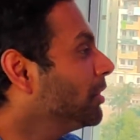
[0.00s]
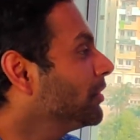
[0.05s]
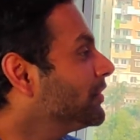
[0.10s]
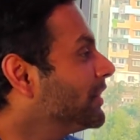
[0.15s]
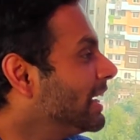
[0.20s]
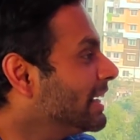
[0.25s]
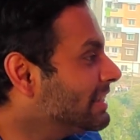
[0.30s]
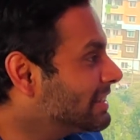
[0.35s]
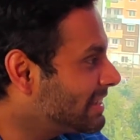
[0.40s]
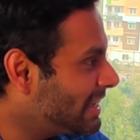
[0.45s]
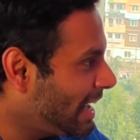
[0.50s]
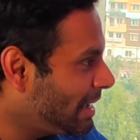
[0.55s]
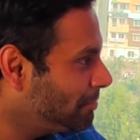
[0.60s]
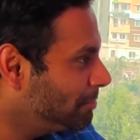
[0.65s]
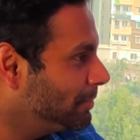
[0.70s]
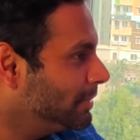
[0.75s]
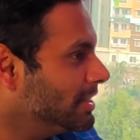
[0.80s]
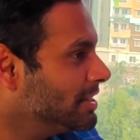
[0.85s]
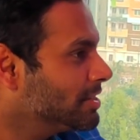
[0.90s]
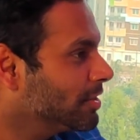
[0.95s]
of the
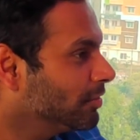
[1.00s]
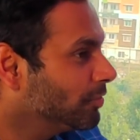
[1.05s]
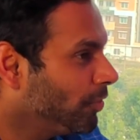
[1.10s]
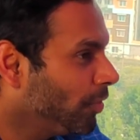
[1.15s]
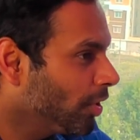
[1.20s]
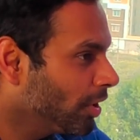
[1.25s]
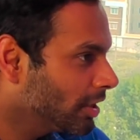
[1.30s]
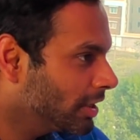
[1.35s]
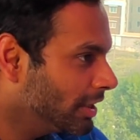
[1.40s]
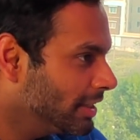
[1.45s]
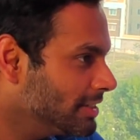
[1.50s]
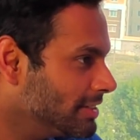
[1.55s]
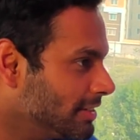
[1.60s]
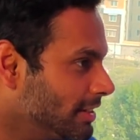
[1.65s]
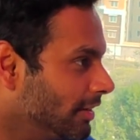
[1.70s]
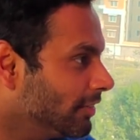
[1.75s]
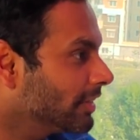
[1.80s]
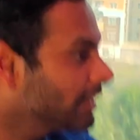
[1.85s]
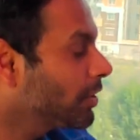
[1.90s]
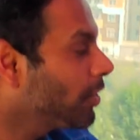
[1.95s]
examples of what is
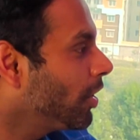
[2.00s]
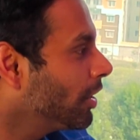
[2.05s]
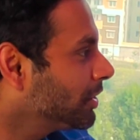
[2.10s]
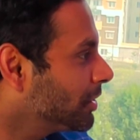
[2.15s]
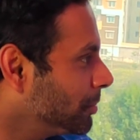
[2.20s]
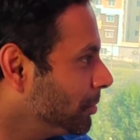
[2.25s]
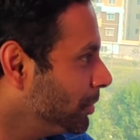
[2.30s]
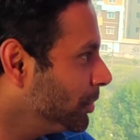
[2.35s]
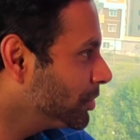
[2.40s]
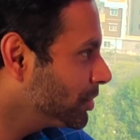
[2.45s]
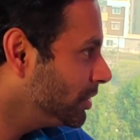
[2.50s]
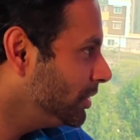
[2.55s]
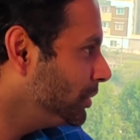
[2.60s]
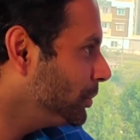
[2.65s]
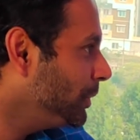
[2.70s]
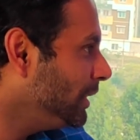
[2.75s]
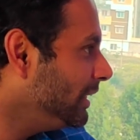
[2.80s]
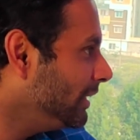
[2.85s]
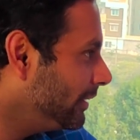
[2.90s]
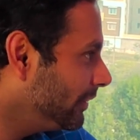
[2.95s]
our contribution
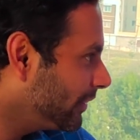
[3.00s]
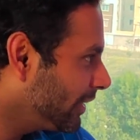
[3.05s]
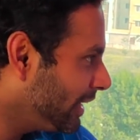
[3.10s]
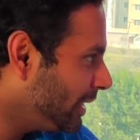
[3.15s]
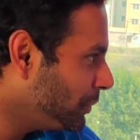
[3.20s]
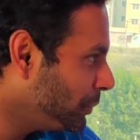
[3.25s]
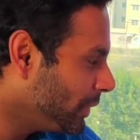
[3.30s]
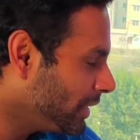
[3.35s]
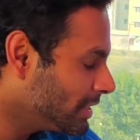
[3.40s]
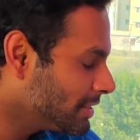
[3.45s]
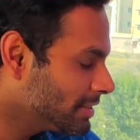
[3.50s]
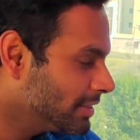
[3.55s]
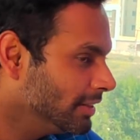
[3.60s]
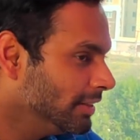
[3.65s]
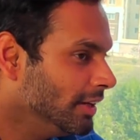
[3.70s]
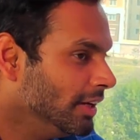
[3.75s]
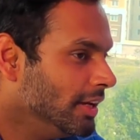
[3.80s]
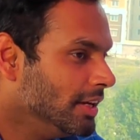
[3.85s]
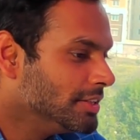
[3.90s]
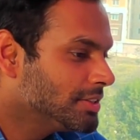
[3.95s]
to Indian
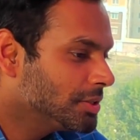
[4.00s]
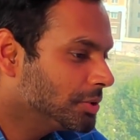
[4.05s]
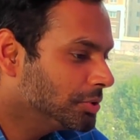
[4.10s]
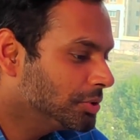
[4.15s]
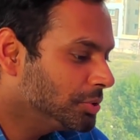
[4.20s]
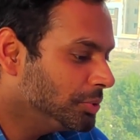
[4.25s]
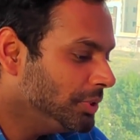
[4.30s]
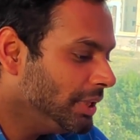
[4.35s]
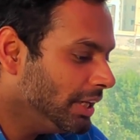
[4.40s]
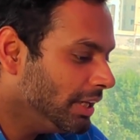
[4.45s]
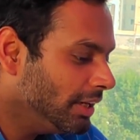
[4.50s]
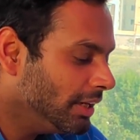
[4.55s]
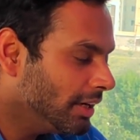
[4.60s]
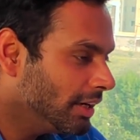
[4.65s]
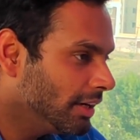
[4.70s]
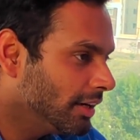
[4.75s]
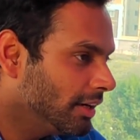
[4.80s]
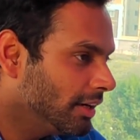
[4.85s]
Railways. So today,